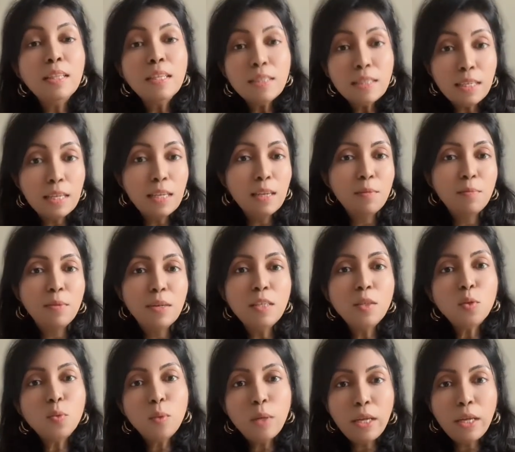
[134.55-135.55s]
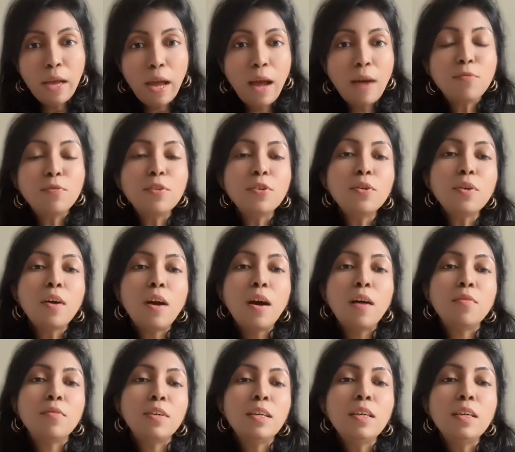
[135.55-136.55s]
the syllabus we have to
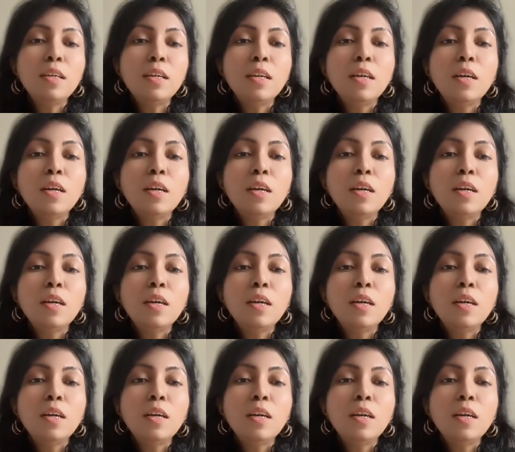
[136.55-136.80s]
cover